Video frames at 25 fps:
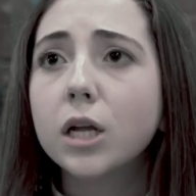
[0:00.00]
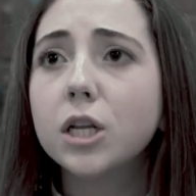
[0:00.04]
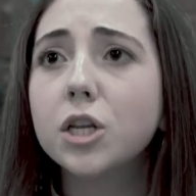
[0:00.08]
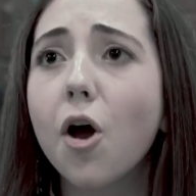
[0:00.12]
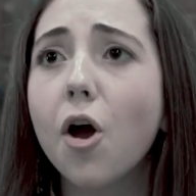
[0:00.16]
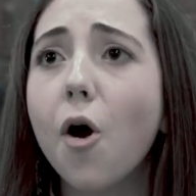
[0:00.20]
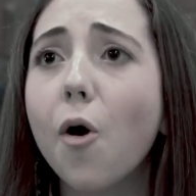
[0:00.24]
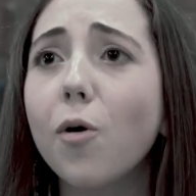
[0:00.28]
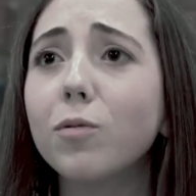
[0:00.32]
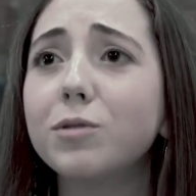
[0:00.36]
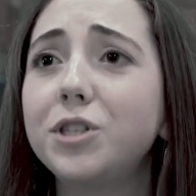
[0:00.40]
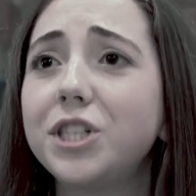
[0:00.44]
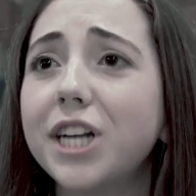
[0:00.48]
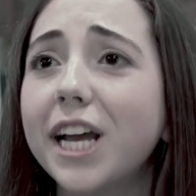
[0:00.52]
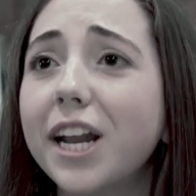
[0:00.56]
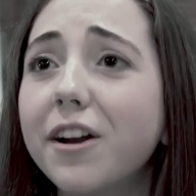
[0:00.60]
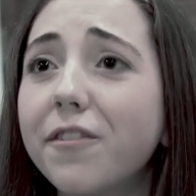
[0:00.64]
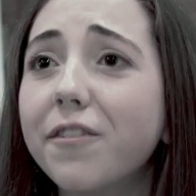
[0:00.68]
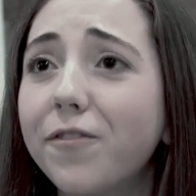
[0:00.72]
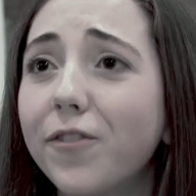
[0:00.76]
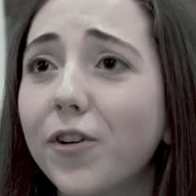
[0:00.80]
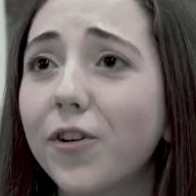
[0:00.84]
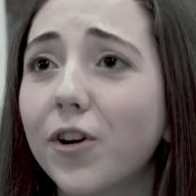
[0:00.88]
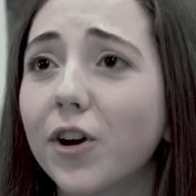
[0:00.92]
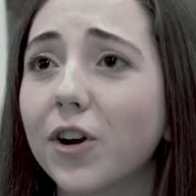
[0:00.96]
No,
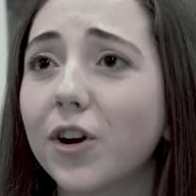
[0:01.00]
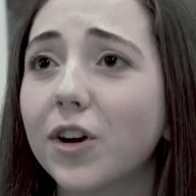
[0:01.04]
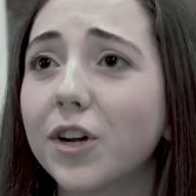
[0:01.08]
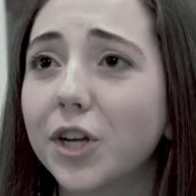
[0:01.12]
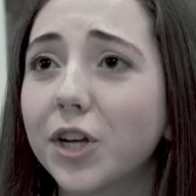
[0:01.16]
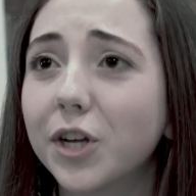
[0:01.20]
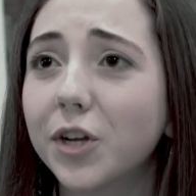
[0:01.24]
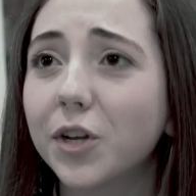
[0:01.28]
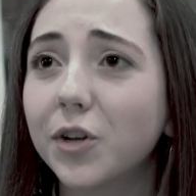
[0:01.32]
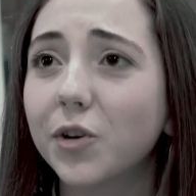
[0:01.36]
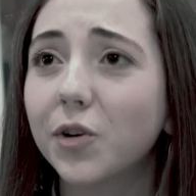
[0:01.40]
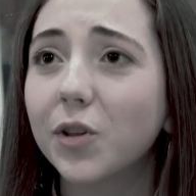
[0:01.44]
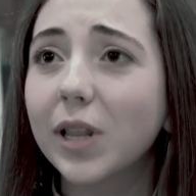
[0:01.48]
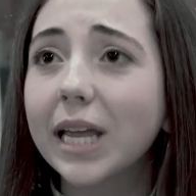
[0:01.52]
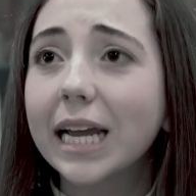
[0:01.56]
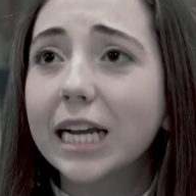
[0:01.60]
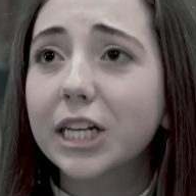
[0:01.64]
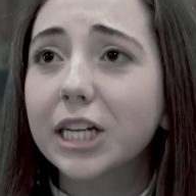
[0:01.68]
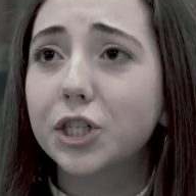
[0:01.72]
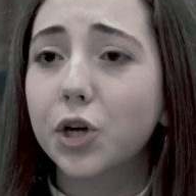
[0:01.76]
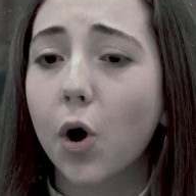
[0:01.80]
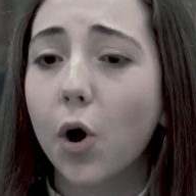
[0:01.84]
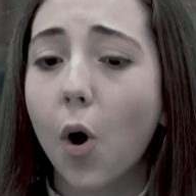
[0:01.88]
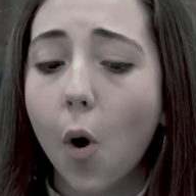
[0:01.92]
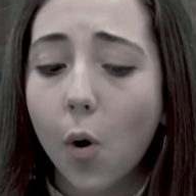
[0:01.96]
Jennifer, you'll
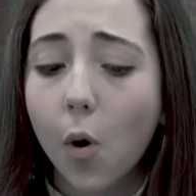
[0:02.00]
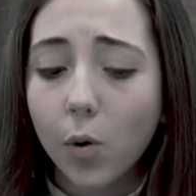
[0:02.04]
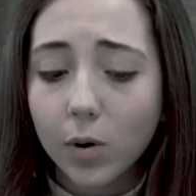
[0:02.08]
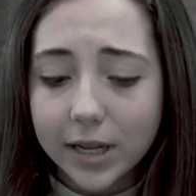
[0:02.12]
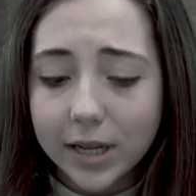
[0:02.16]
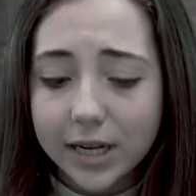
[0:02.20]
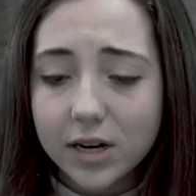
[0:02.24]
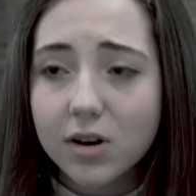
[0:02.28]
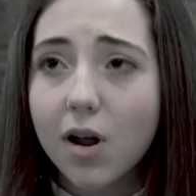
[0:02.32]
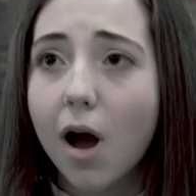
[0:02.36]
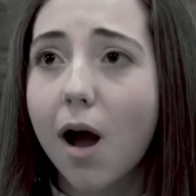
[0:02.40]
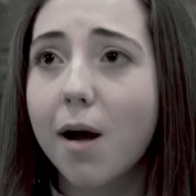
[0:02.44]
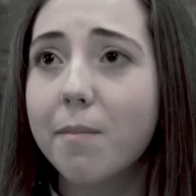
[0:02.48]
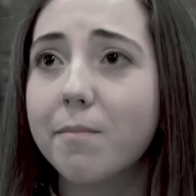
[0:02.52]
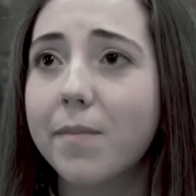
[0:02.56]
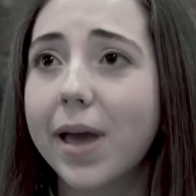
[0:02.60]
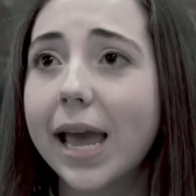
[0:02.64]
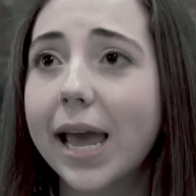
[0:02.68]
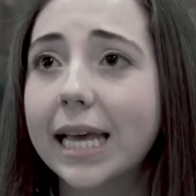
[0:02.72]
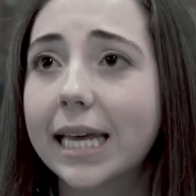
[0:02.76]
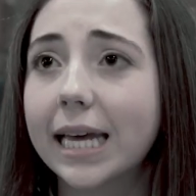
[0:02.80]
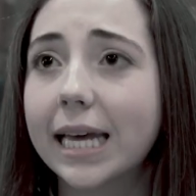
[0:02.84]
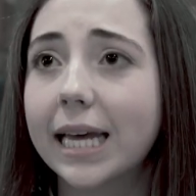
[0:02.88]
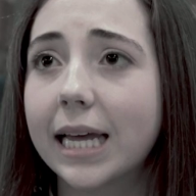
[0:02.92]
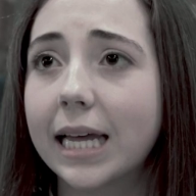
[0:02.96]
like totally not
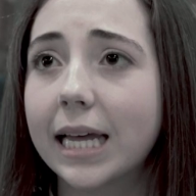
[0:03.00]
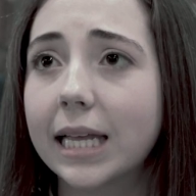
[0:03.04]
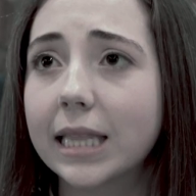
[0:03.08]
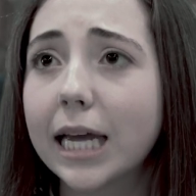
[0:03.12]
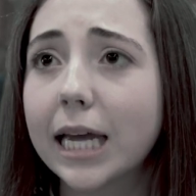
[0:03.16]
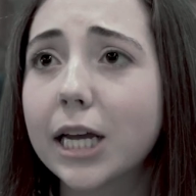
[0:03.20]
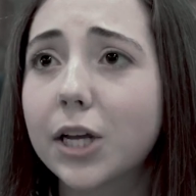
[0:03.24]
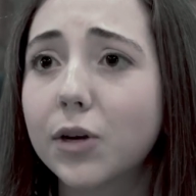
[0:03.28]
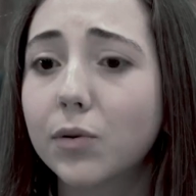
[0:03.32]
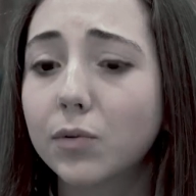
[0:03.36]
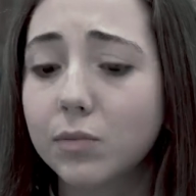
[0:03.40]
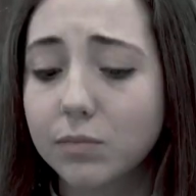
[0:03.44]
make it. Like